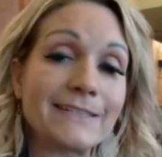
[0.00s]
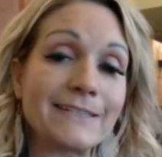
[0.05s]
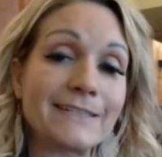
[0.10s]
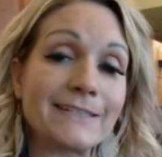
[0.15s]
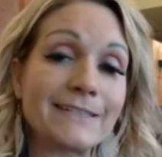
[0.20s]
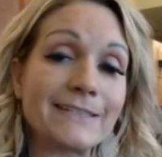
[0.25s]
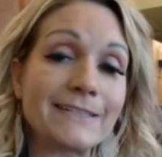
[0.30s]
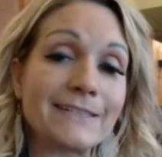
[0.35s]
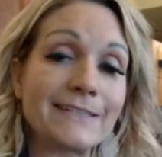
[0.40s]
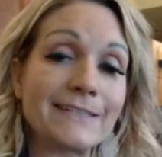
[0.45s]

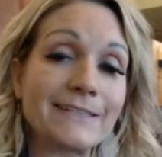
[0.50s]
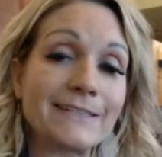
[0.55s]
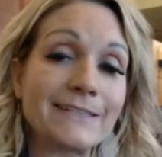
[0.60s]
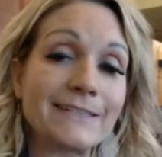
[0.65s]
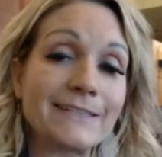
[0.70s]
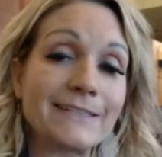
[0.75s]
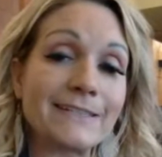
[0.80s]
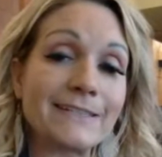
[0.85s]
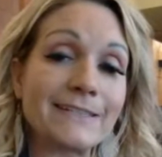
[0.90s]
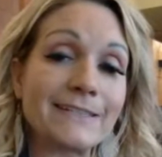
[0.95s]
She
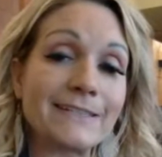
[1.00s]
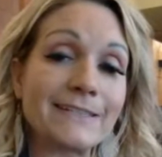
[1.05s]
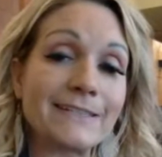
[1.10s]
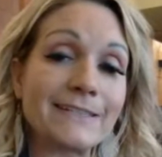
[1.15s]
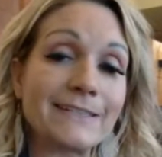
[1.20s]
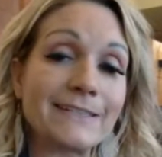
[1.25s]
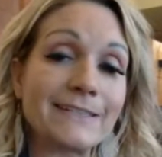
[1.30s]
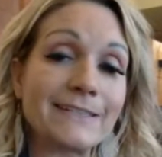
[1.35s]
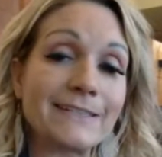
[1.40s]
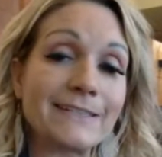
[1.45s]
received her
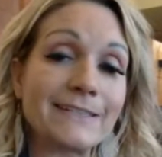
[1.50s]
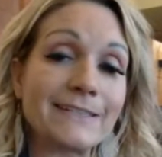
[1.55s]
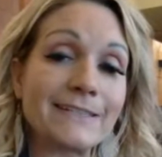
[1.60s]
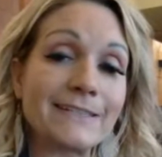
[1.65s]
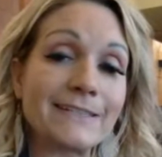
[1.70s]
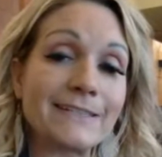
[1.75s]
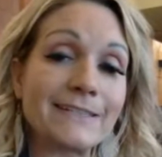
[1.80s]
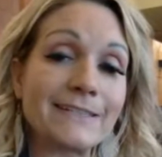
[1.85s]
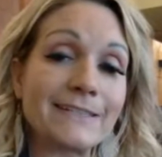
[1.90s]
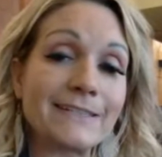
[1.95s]
Certified
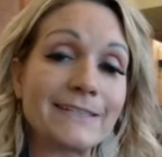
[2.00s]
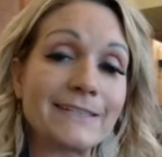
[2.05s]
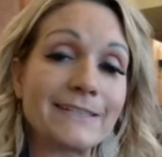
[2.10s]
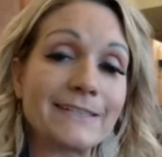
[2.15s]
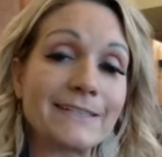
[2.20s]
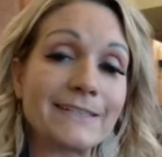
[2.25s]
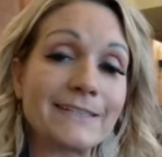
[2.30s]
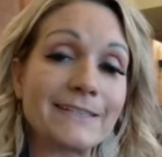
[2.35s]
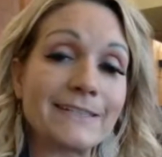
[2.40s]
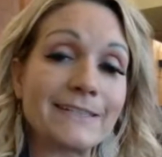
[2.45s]

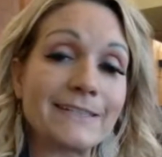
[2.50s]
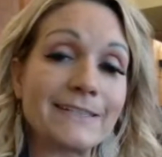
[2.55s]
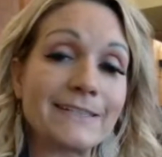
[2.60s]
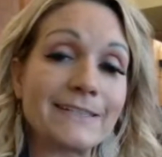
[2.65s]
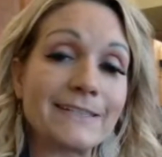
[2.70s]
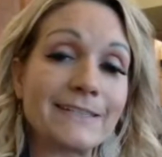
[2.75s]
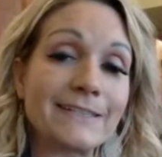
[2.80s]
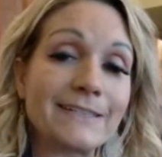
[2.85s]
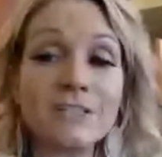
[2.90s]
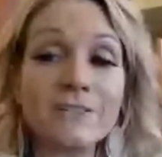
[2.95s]
Nutritional Health
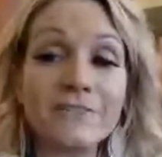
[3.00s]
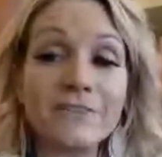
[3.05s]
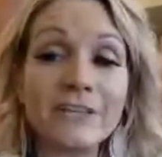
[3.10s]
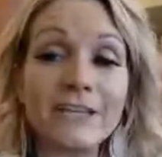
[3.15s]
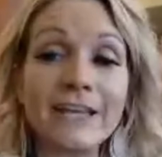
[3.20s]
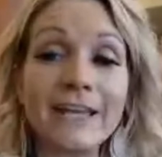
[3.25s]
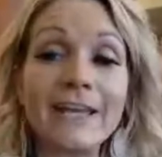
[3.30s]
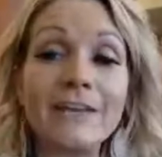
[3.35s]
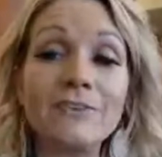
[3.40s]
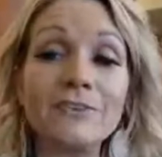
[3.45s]

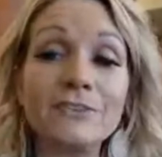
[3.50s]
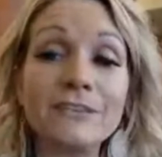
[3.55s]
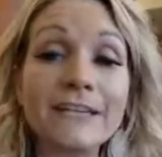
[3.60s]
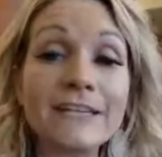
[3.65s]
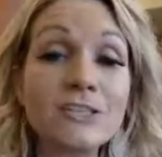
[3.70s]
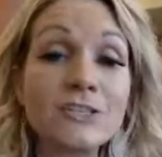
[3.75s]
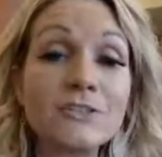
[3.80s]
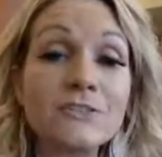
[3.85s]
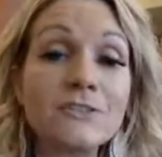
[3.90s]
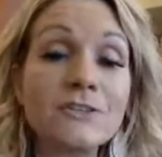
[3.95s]
Certificate in
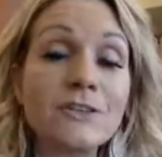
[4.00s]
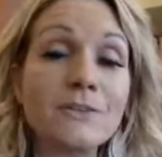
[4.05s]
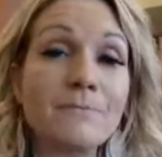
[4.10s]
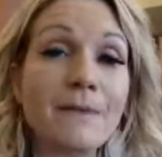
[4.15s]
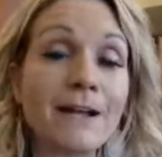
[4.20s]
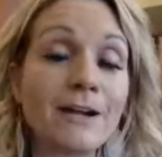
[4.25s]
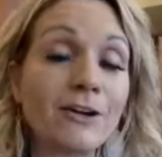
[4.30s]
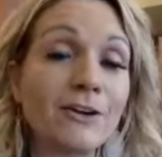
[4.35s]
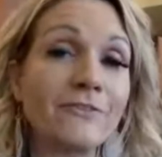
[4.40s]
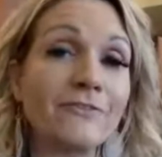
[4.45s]
relation to the
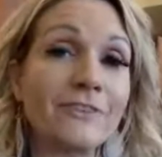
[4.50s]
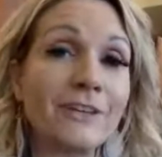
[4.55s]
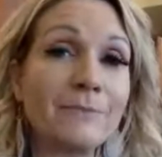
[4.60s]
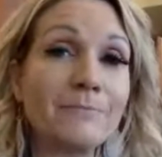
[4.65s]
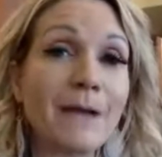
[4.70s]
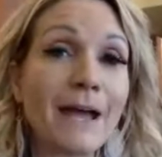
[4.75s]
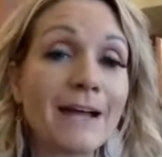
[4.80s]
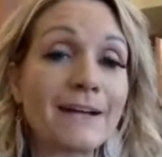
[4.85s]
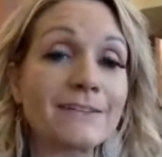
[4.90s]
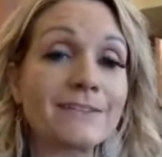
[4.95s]

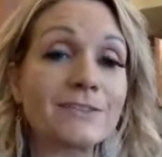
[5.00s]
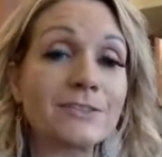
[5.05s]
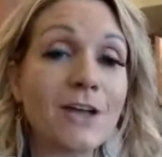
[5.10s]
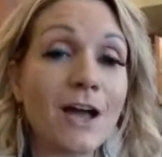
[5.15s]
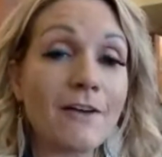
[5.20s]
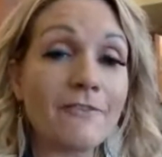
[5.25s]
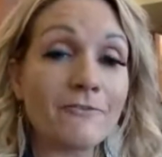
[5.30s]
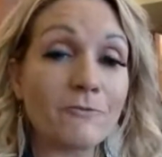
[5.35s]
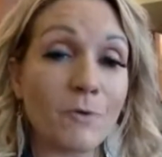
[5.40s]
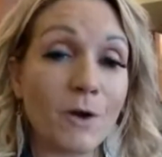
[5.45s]
microfeedback
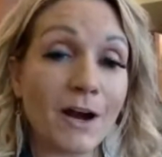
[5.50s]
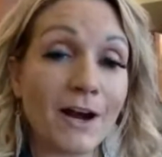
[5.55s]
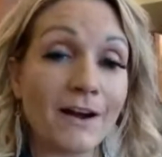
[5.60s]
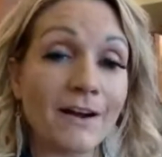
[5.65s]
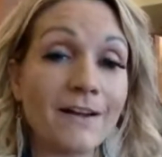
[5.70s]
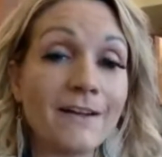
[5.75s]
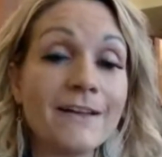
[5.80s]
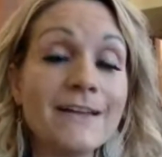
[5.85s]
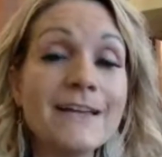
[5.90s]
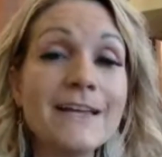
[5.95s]

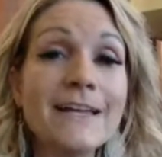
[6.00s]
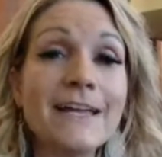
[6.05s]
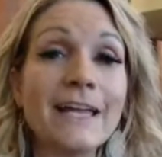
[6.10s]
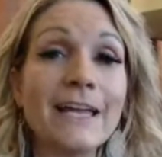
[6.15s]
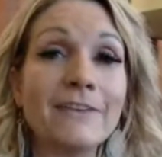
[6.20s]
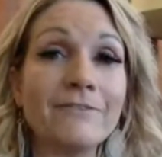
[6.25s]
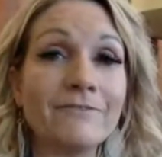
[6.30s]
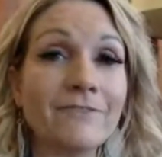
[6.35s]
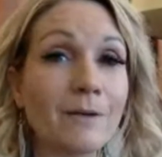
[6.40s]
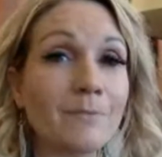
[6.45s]
software
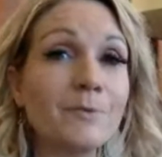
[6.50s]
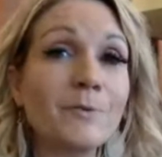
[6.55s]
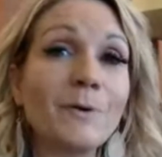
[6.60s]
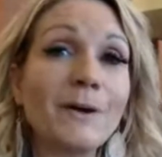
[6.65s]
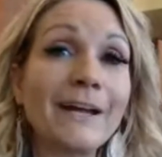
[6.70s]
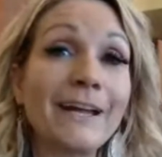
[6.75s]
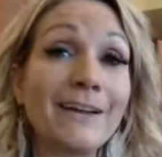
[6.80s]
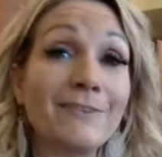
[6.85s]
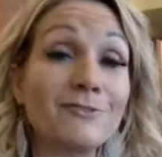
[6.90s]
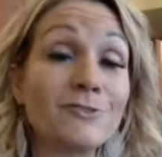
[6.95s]
in
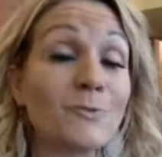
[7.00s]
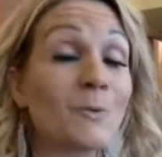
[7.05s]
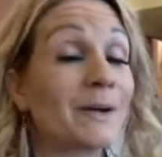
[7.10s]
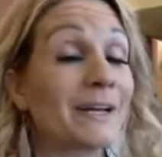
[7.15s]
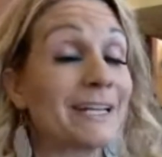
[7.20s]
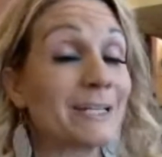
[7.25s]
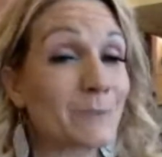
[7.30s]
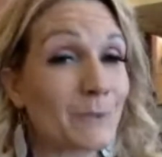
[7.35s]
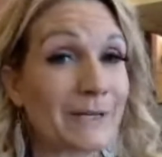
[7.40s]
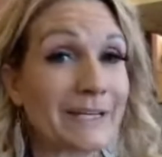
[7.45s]
February of
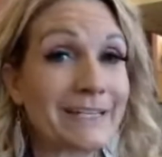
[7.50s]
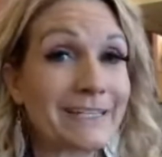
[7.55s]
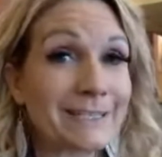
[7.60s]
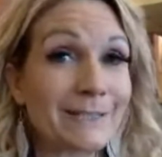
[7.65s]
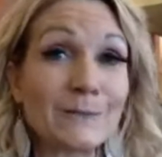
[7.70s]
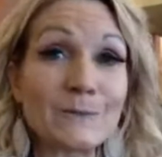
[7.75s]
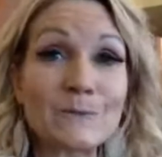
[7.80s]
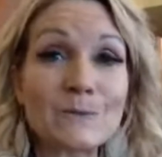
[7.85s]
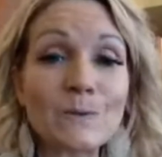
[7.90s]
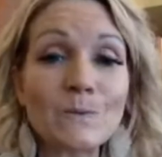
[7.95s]

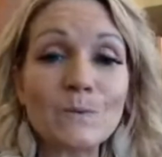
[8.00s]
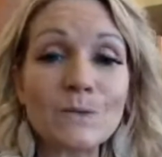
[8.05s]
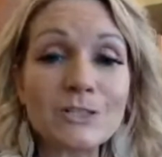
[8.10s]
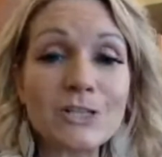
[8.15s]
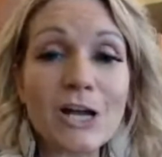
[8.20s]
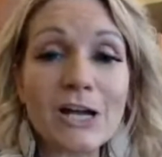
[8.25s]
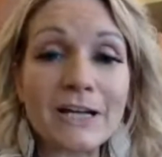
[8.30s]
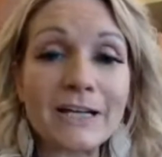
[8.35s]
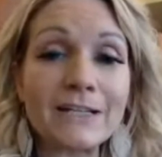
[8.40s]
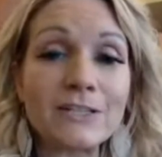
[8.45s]
2022. So we're
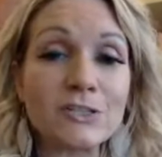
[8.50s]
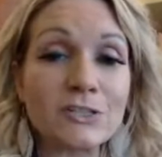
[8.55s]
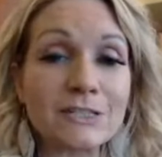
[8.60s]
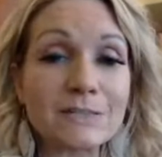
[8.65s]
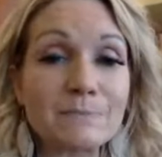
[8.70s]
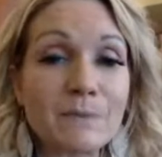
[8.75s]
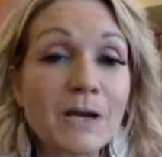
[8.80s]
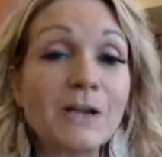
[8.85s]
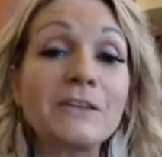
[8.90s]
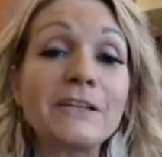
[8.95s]
talking
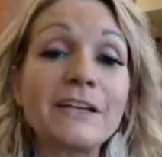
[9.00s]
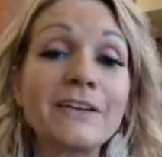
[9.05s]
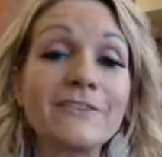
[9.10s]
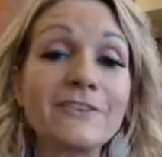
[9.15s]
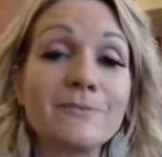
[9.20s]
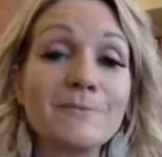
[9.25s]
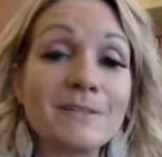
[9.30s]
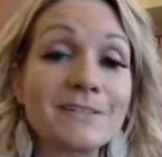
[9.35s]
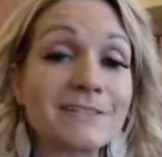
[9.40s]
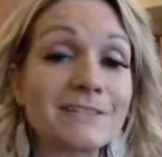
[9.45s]
just barely a
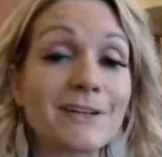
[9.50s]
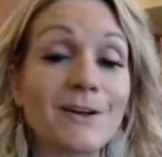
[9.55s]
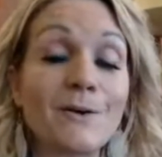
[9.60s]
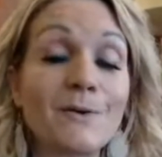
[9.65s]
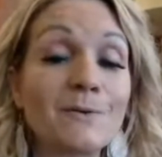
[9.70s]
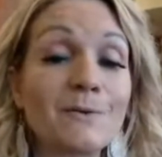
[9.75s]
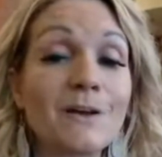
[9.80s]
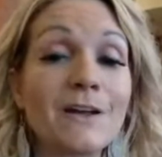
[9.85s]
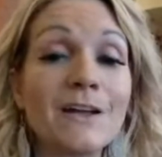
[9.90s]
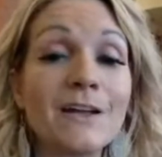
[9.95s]
few months
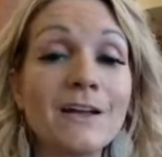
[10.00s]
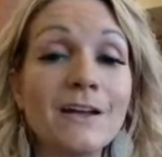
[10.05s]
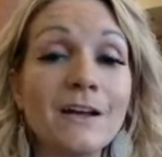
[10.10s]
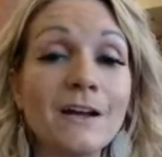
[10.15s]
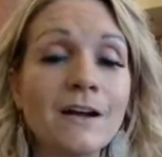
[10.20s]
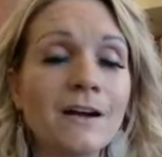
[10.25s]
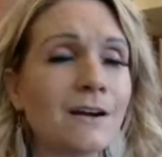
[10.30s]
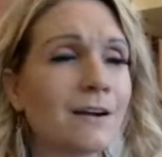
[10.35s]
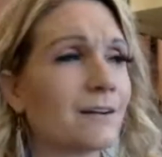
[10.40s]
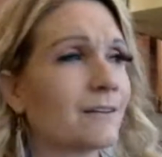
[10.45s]
ago,
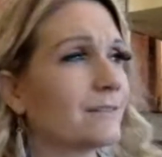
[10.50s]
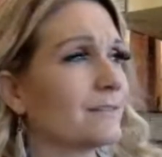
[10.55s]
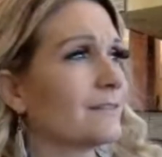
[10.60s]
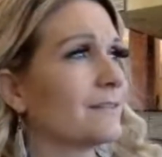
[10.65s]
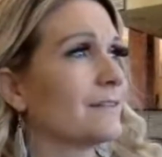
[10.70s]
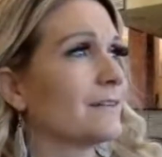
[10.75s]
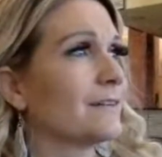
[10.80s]
or